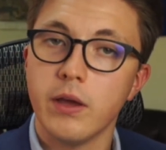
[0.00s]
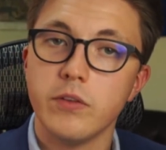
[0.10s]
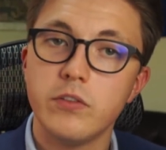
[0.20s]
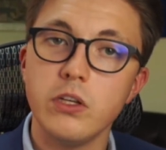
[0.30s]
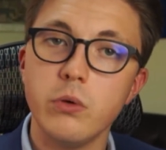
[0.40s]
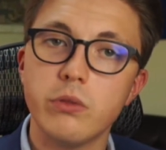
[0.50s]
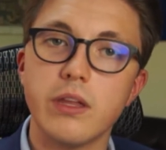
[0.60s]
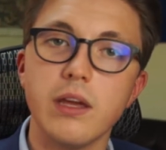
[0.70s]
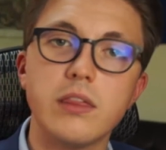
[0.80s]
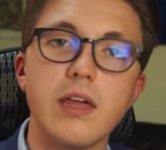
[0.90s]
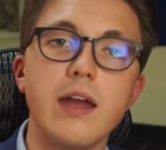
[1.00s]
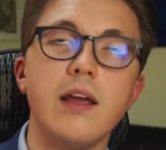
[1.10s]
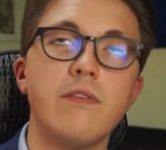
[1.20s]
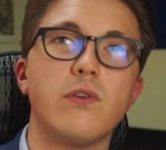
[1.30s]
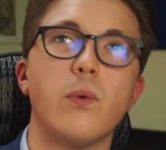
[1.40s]
Do you think that
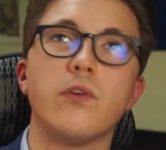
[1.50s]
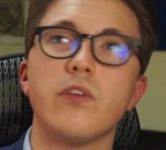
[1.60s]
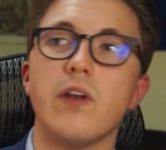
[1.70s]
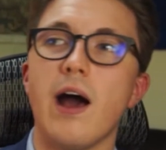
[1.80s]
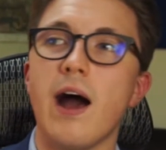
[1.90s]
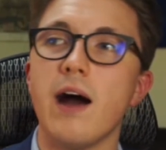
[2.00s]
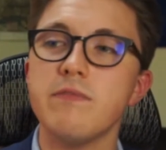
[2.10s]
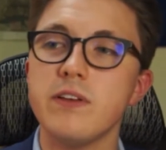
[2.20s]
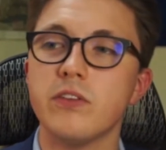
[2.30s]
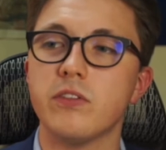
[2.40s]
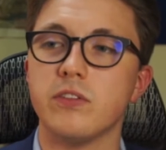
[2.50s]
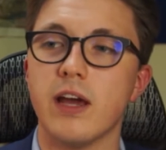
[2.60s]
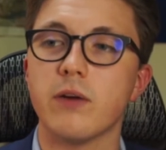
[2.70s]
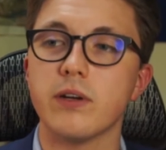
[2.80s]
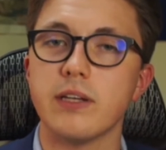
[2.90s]
if there was an obvious
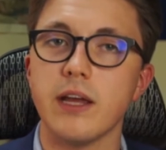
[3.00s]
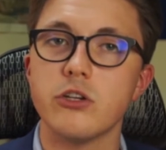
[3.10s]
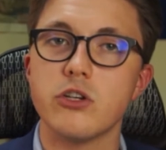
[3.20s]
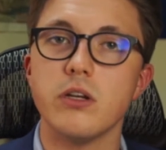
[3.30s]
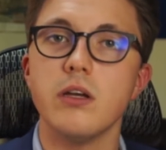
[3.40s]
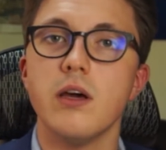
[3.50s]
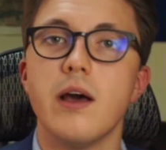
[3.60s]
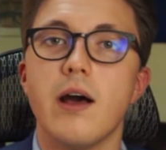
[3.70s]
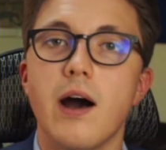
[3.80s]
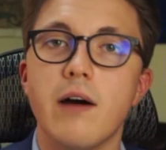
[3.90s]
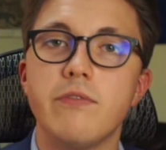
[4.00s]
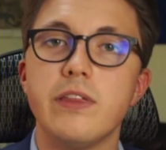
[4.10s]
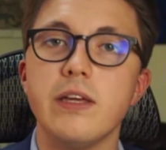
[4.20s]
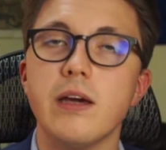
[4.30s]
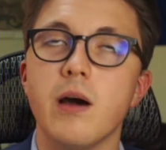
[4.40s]
degradation of
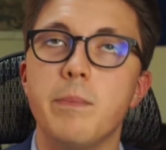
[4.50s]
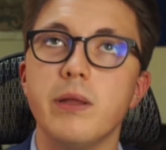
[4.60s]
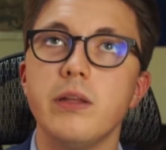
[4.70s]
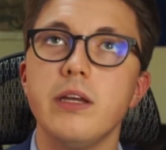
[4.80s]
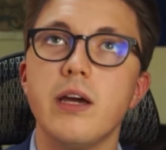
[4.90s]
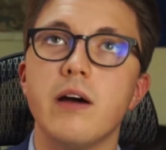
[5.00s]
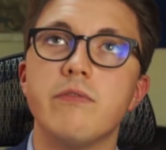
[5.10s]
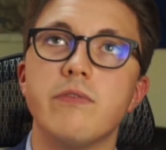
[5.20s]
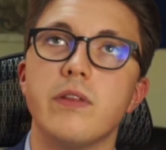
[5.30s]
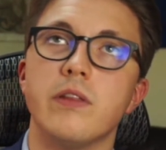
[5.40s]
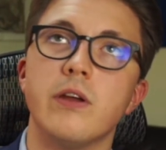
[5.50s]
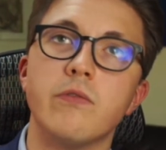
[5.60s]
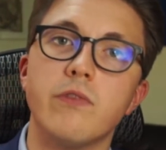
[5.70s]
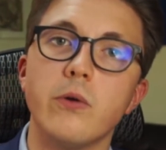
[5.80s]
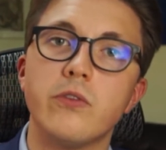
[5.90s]
the ability of their
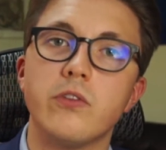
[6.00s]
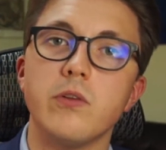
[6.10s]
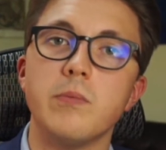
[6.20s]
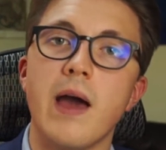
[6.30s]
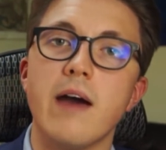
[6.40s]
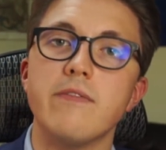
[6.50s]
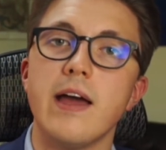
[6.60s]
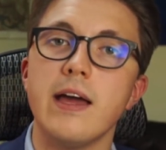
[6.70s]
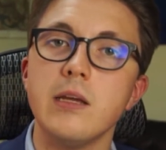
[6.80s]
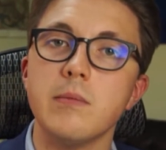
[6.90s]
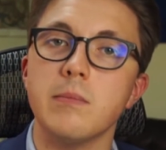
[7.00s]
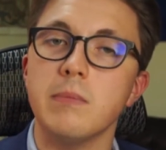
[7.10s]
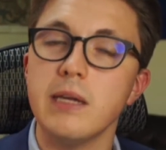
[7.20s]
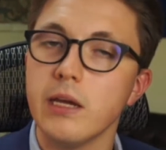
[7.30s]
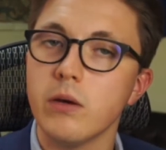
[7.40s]
votes to have any
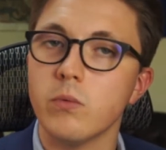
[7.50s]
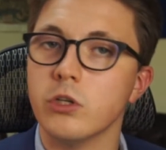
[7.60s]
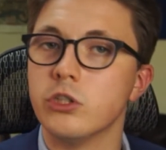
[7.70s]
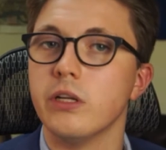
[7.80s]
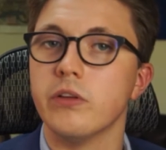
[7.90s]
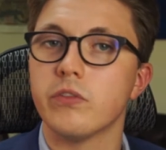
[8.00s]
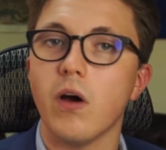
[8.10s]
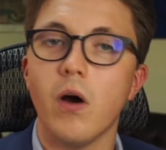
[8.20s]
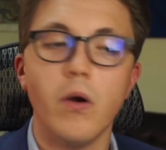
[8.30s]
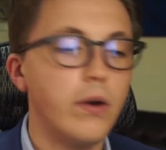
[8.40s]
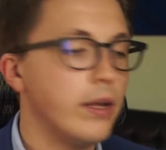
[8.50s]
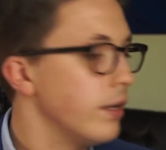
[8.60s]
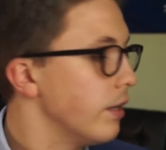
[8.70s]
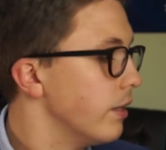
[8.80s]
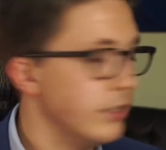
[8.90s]
meaning, which it is
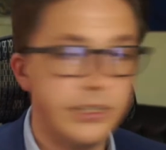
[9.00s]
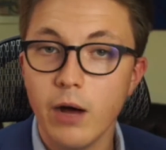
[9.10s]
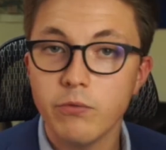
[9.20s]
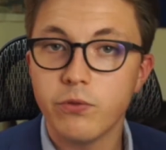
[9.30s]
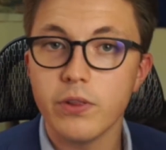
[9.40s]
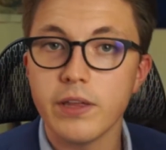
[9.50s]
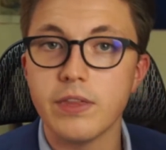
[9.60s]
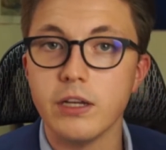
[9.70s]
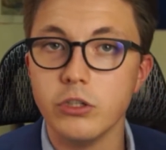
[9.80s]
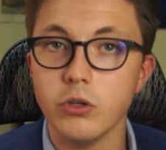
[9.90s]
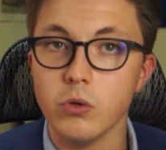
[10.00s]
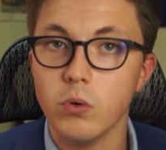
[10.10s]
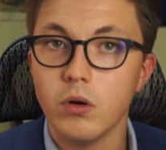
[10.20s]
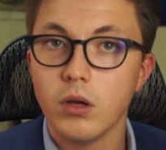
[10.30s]
already doubtful that they do,